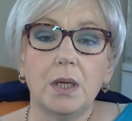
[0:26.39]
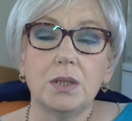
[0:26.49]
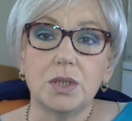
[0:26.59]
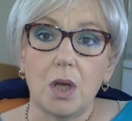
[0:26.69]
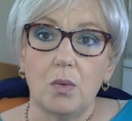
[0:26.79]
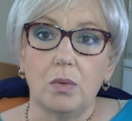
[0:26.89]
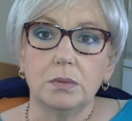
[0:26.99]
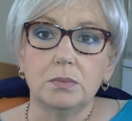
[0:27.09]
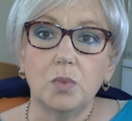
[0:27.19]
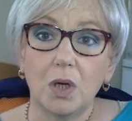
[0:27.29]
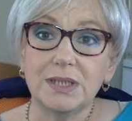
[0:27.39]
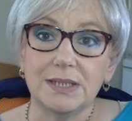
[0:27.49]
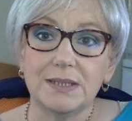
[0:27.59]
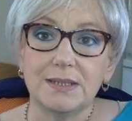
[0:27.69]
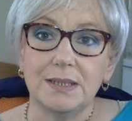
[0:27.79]
So what
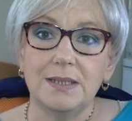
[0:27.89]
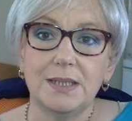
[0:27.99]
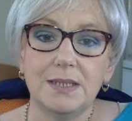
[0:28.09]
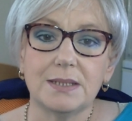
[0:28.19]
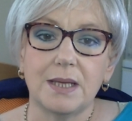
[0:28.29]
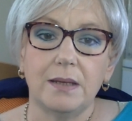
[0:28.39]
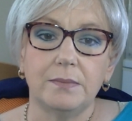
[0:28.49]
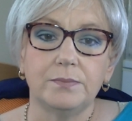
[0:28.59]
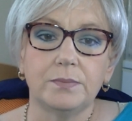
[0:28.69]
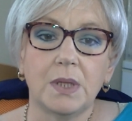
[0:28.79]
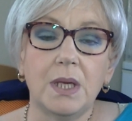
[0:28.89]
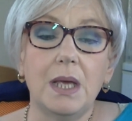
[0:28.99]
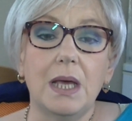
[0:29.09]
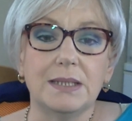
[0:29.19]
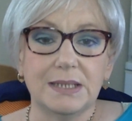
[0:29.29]
is a CT scan?
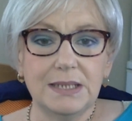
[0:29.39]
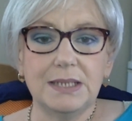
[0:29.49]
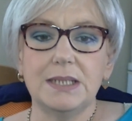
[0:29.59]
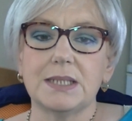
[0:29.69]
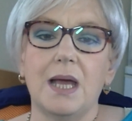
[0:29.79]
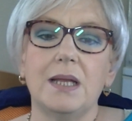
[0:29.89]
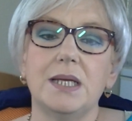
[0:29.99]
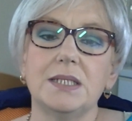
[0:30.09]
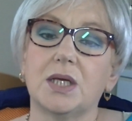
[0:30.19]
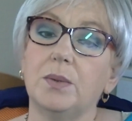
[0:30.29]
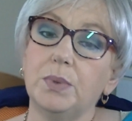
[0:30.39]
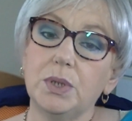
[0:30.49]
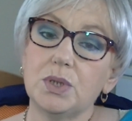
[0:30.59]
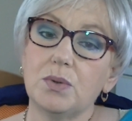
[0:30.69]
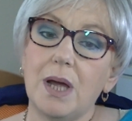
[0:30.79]
A CT scan is a
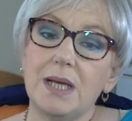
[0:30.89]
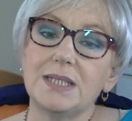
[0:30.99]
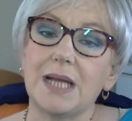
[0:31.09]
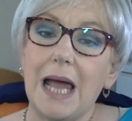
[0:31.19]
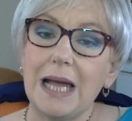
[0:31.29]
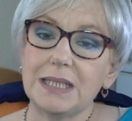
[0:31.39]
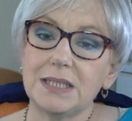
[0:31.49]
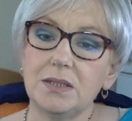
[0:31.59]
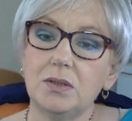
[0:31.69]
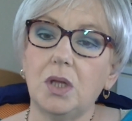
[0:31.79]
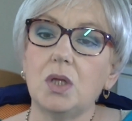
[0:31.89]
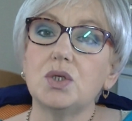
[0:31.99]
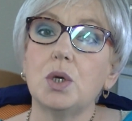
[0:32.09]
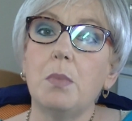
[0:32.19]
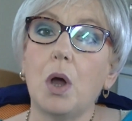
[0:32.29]
computerized axial
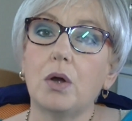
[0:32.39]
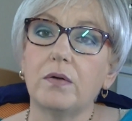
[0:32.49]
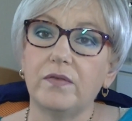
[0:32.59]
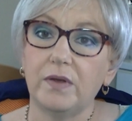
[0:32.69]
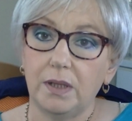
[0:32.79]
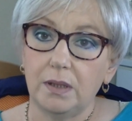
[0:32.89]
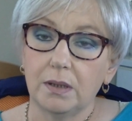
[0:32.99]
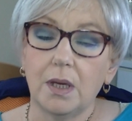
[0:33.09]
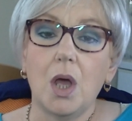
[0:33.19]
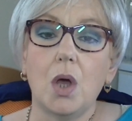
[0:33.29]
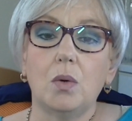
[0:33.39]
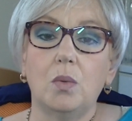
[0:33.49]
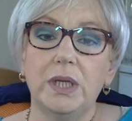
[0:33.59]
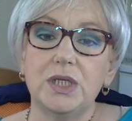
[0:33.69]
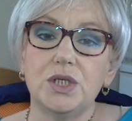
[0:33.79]
tomography
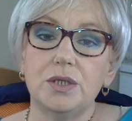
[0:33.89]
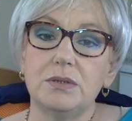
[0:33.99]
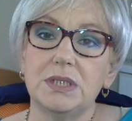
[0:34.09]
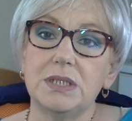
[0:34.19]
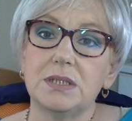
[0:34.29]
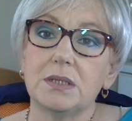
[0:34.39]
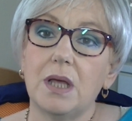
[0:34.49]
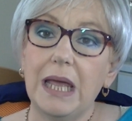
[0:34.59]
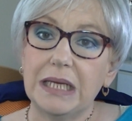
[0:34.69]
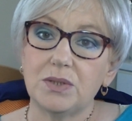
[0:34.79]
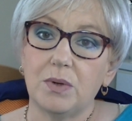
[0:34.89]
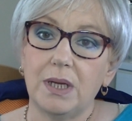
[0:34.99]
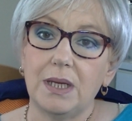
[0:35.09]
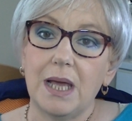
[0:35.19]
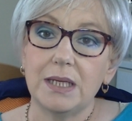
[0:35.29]
which uses
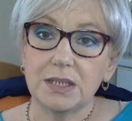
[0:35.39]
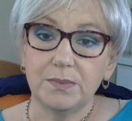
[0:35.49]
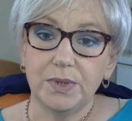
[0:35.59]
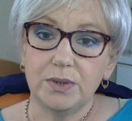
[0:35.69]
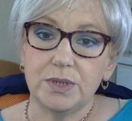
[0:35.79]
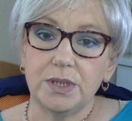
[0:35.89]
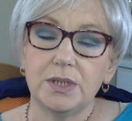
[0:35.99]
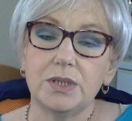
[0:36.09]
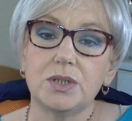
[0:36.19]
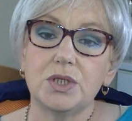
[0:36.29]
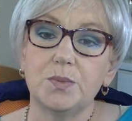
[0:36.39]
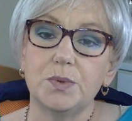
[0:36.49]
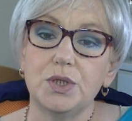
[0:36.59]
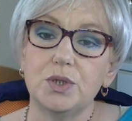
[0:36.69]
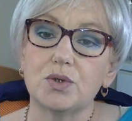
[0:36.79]
X-ray and a computer to
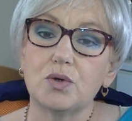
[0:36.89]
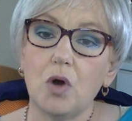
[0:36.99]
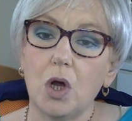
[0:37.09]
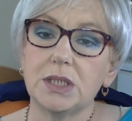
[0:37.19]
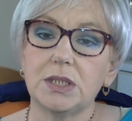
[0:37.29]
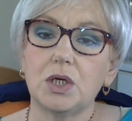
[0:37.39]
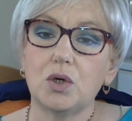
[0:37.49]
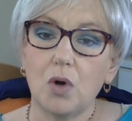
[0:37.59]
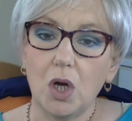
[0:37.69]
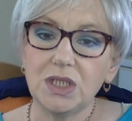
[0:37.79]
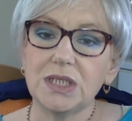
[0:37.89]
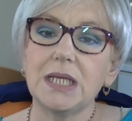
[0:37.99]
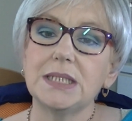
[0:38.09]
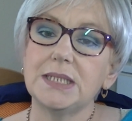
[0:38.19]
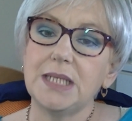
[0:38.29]
produce
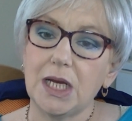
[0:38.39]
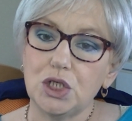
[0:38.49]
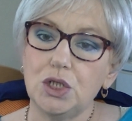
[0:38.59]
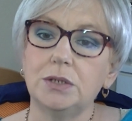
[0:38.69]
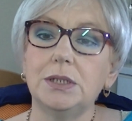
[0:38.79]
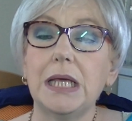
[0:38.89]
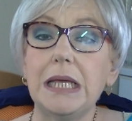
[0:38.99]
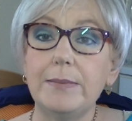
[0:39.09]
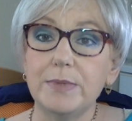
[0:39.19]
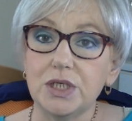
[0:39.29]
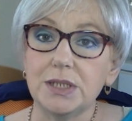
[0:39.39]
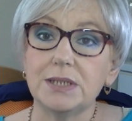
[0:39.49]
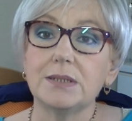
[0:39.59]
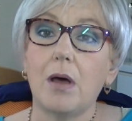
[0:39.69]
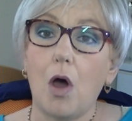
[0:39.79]
cross-sectional
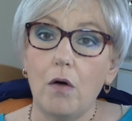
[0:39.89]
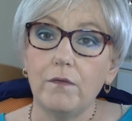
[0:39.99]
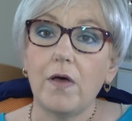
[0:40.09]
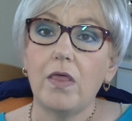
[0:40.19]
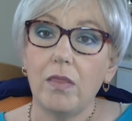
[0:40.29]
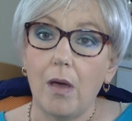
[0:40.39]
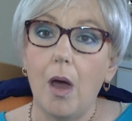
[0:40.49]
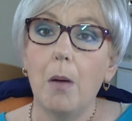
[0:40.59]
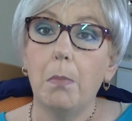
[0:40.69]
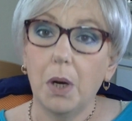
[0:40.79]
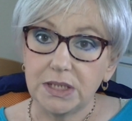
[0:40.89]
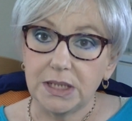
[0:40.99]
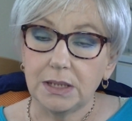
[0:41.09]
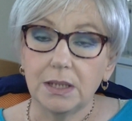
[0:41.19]
images of the body.